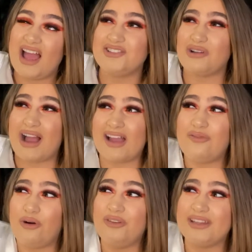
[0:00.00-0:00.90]
Do you know what? I have
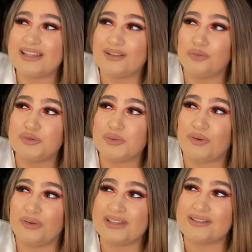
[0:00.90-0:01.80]
worn this in clubs
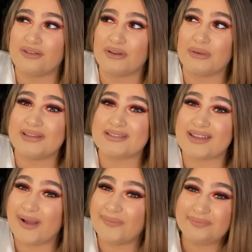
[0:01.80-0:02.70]
before and it's not ruined,
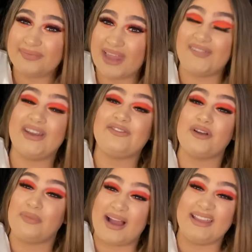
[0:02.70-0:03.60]
so. And I've had it
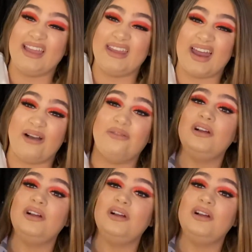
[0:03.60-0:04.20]
for about a year now.